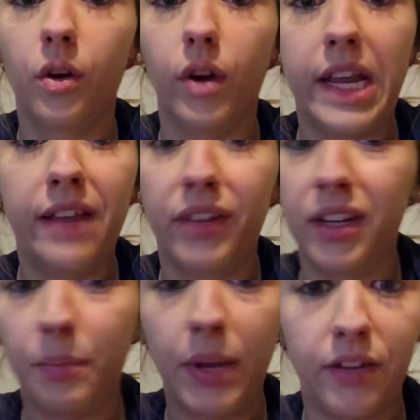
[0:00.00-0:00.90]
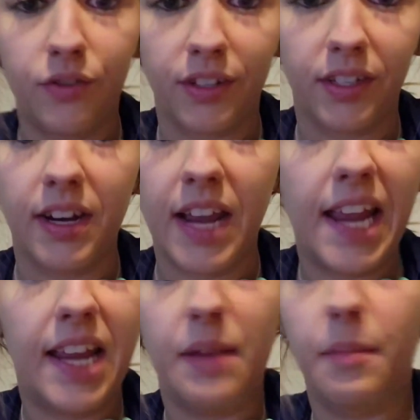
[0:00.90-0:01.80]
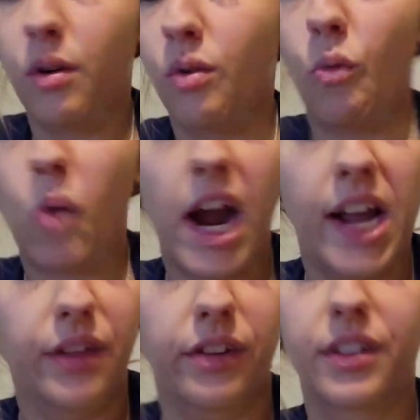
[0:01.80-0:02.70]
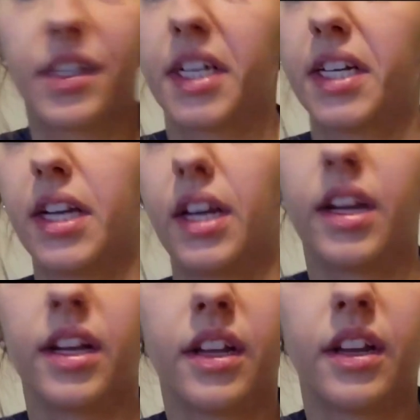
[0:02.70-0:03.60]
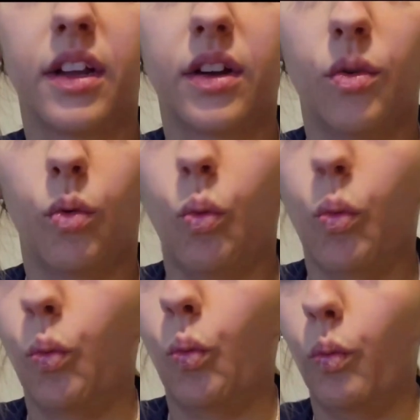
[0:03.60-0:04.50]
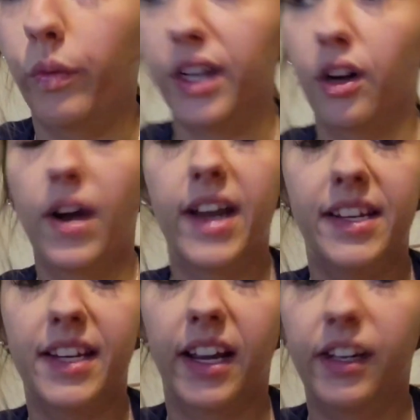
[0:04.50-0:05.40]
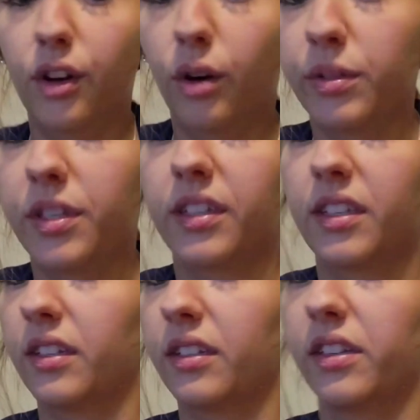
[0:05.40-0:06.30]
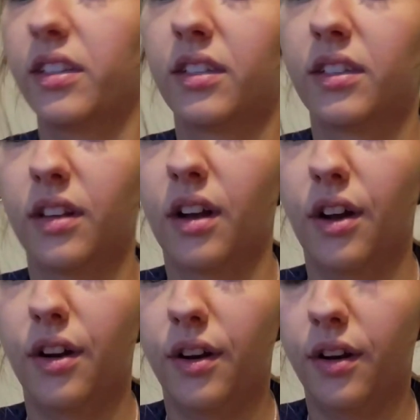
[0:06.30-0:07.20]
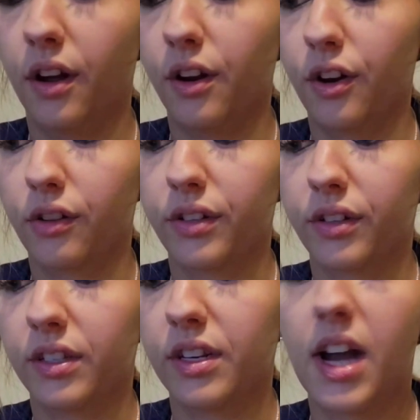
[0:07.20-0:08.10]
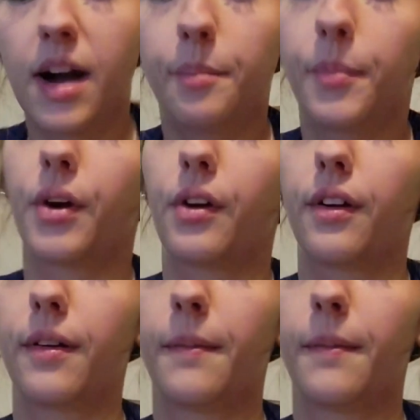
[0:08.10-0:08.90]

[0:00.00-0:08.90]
even a patient's name, why they're sitting, any diagnoses, a nurse's number,